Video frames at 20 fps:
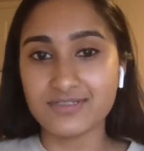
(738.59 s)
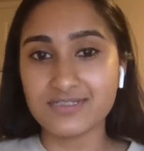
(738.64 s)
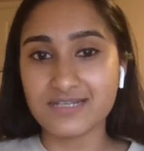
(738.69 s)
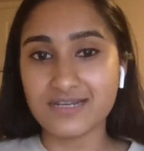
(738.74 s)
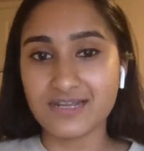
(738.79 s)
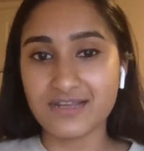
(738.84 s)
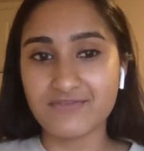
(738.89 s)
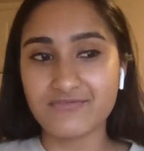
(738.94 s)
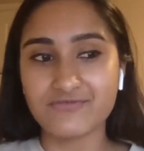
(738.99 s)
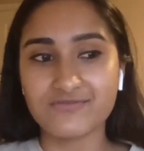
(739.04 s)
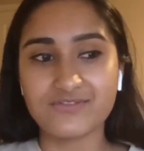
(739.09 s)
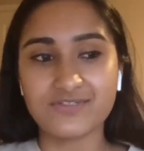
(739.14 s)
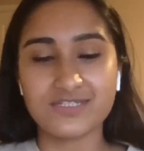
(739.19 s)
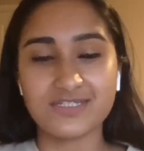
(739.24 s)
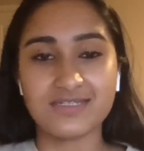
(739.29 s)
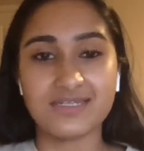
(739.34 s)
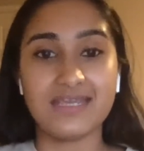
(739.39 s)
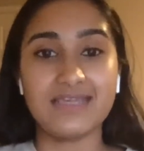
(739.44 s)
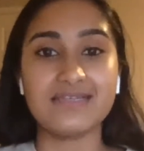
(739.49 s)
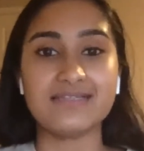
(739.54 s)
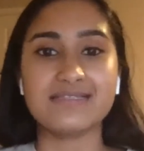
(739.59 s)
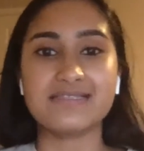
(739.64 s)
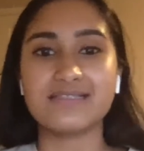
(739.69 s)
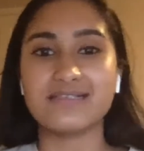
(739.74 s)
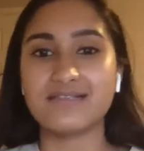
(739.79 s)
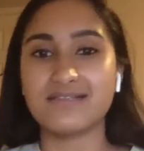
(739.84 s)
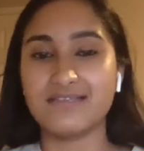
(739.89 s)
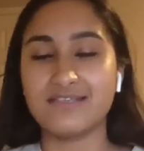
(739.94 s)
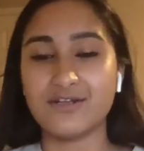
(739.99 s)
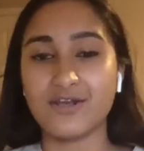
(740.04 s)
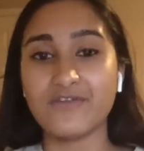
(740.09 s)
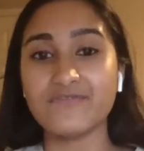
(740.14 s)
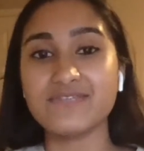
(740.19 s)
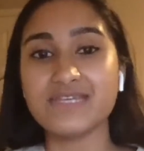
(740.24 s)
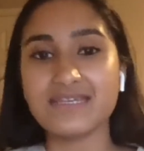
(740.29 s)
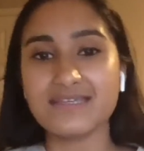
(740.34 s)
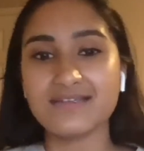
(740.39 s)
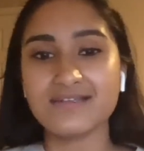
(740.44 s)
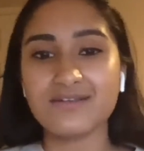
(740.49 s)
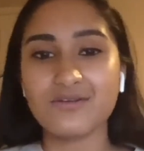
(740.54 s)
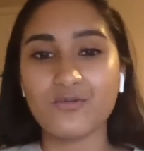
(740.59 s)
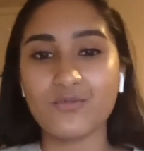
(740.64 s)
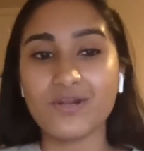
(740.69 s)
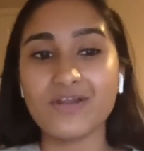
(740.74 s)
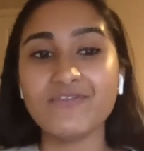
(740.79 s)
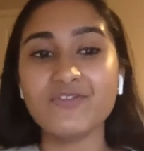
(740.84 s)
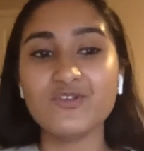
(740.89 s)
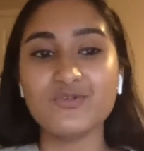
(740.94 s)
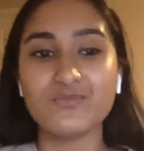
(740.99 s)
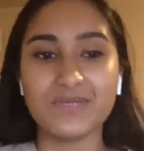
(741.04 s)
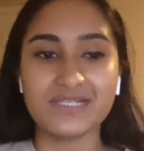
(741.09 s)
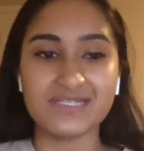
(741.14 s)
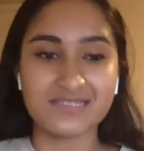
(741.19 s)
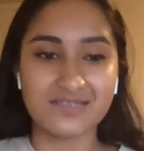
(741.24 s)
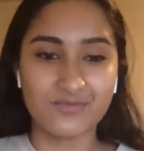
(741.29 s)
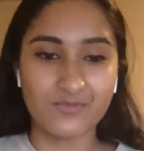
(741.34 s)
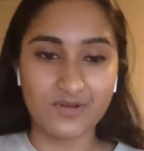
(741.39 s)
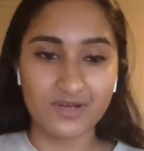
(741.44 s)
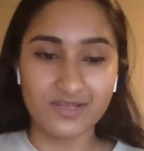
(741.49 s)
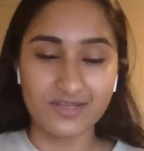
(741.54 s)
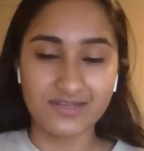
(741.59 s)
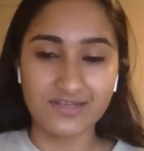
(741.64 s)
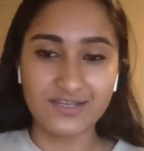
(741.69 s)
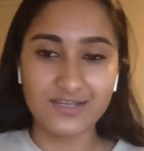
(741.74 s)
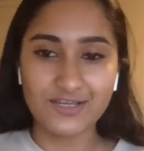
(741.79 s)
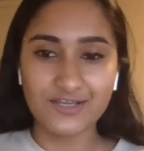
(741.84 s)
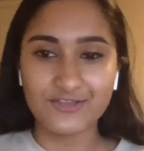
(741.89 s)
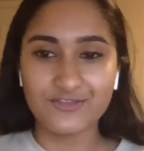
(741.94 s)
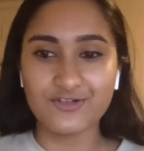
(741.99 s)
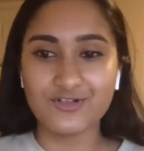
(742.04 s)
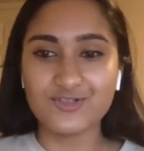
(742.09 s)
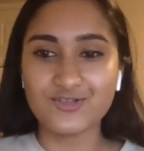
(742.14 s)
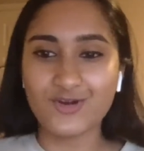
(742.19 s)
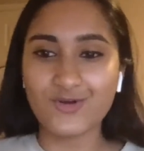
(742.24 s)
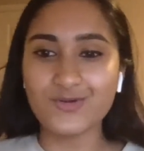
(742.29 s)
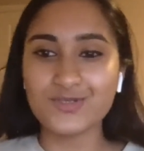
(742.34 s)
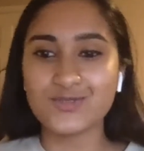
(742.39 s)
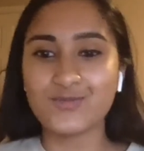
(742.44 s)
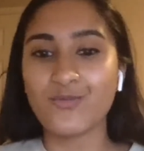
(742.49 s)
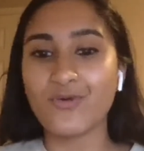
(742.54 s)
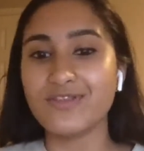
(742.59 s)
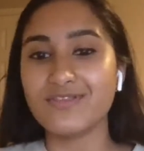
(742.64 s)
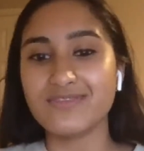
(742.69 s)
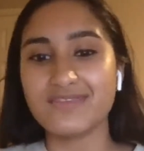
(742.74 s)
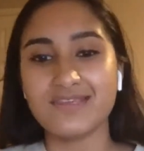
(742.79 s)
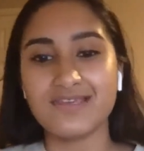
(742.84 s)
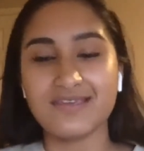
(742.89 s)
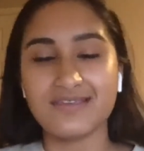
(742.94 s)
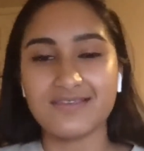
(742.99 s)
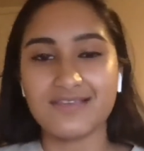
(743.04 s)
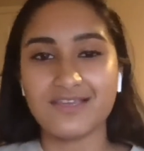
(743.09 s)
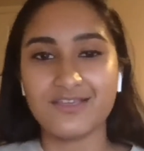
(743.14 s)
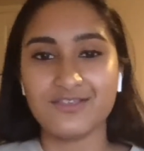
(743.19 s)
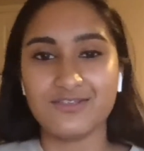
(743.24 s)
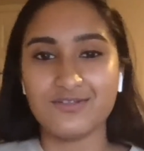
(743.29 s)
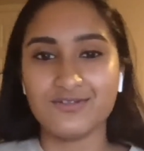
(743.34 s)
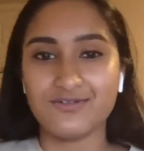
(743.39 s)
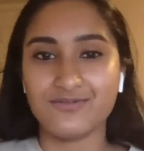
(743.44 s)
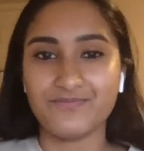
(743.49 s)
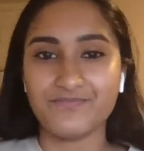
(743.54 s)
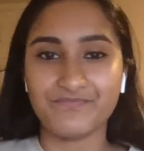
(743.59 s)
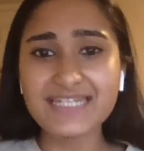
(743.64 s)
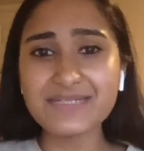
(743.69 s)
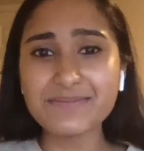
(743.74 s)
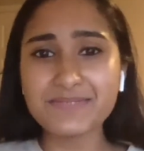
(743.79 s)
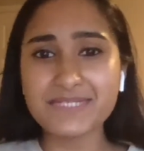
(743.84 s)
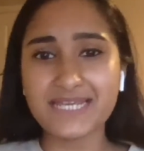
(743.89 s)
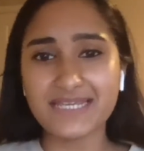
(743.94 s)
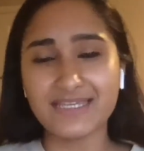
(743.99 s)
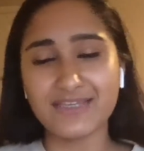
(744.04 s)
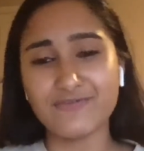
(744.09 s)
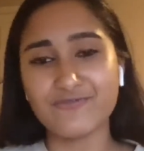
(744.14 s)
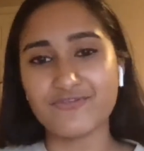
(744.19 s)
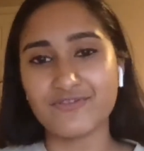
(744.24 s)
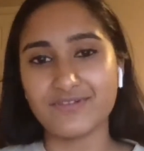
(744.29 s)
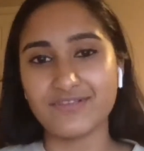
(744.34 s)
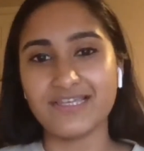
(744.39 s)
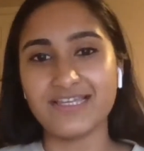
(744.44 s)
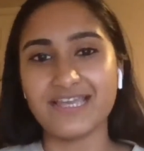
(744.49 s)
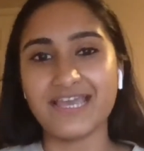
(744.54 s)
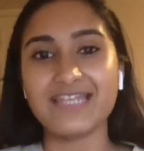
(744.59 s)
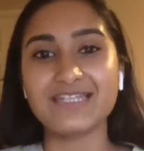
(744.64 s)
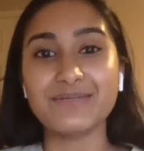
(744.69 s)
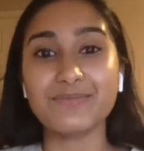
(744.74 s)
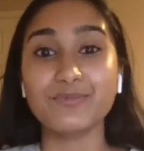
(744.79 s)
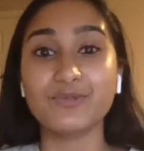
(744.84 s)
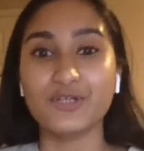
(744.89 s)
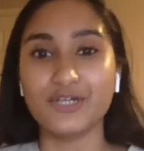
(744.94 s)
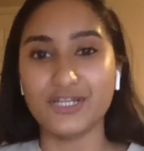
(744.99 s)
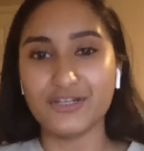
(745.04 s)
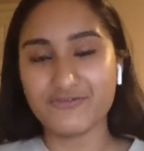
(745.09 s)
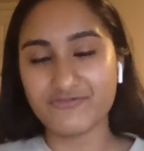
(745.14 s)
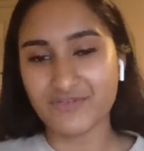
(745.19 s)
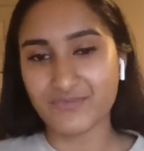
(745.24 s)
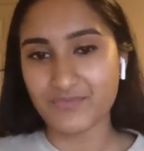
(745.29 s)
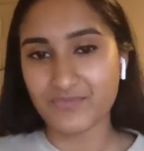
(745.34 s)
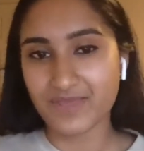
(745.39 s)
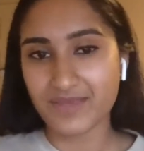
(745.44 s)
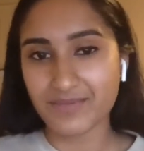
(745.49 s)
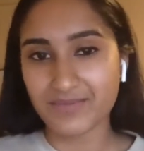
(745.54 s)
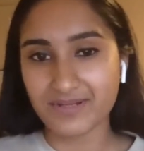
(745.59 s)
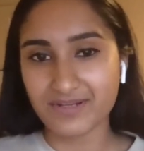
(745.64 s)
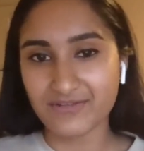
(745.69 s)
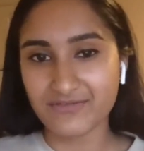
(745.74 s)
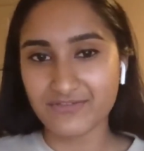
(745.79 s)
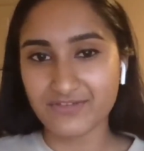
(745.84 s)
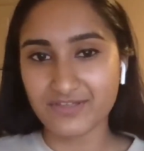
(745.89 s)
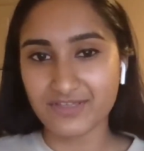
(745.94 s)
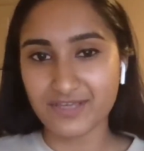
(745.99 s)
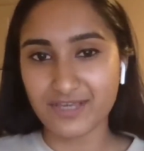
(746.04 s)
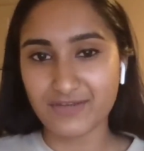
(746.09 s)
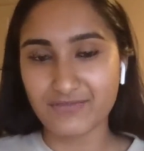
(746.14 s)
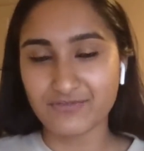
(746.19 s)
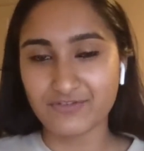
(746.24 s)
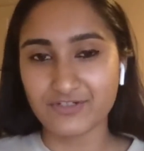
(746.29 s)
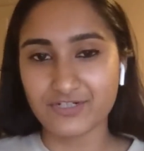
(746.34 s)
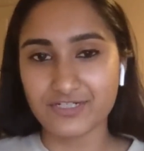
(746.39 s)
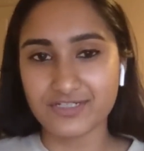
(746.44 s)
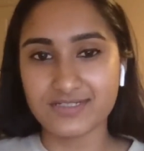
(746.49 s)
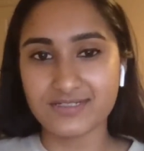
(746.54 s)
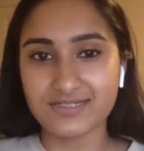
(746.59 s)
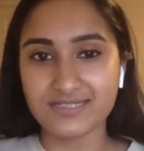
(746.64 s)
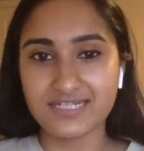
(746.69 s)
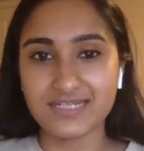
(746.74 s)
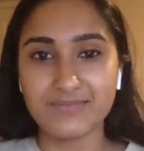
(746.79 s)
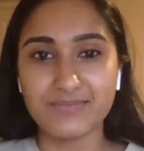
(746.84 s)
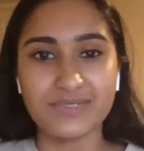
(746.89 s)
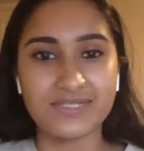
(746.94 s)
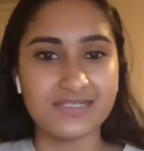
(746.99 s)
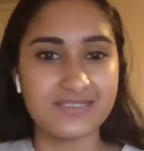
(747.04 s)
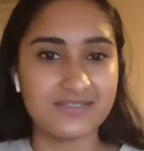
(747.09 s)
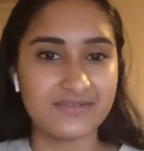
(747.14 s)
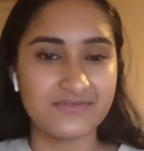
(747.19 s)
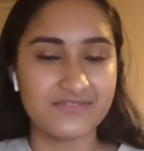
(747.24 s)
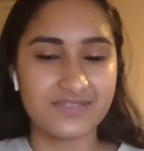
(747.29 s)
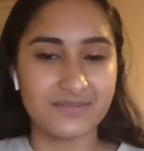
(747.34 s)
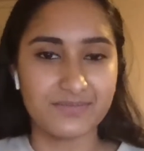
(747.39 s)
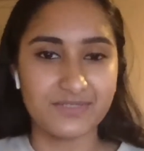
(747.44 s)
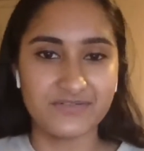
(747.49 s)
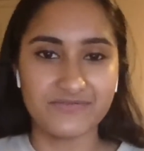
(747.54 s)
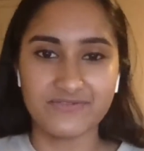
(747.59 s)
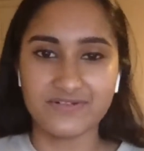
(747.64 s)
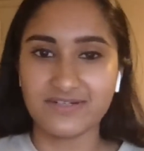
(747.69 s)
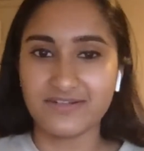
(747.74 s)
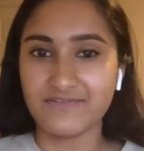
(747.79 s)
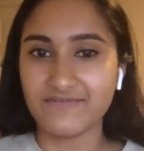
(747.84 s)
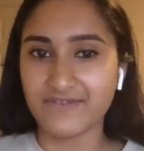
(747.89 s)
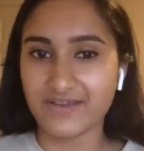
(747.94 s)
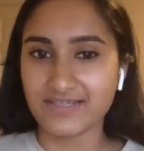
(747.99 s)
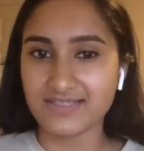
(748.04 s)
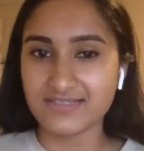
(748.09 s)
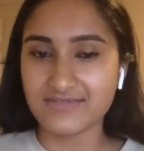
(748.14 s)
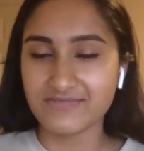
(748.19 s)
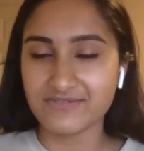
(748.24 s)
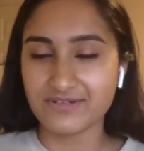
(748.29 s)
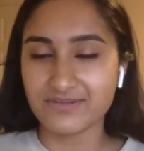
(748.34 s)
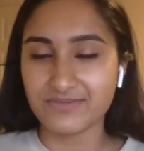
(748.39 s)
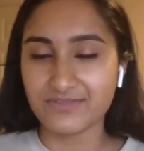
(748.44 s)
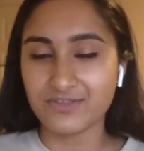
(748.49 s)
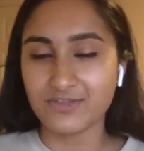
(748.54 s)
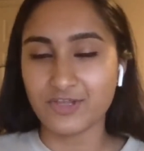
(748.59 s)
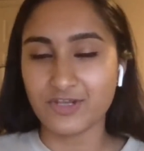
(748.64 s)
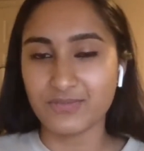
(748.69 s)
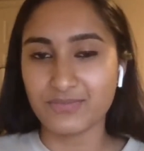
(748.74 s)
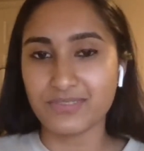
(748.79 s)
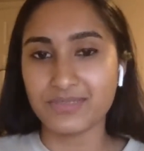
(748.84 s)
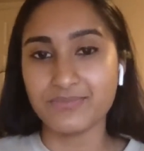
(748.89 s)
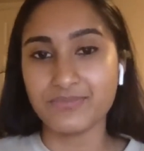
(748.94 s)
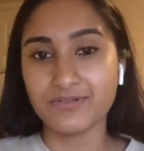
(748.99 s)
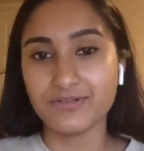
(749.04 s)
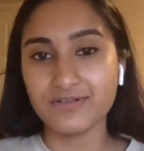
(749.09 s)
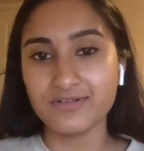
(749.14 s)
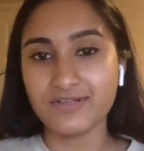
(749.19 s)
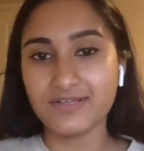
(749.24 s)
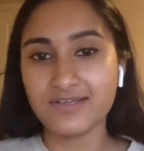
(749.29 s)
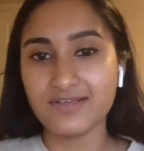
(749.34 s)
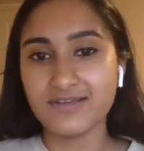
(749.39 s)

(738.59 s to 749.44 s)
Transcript: And I've taken, you know, I've taken whenever you meet someone, there's always one thing that you end up taking, for, like end up learning from them. And I feel like I've learned tidbits of some different advice from a lot of people.